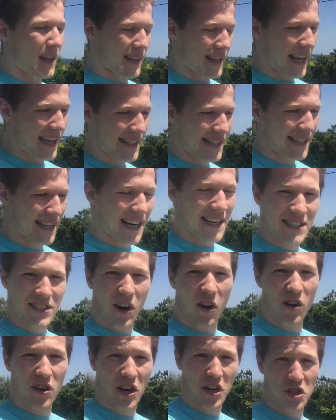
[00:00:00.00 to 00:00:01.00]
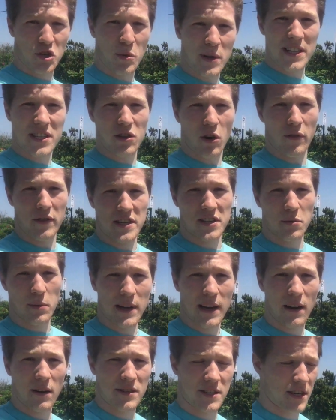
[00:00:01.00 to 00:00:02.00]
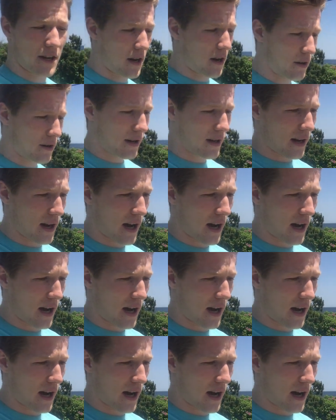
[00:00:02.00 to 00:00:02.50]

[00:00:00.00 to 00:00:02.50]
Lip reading: Casey and I started a tree service 3 years ago.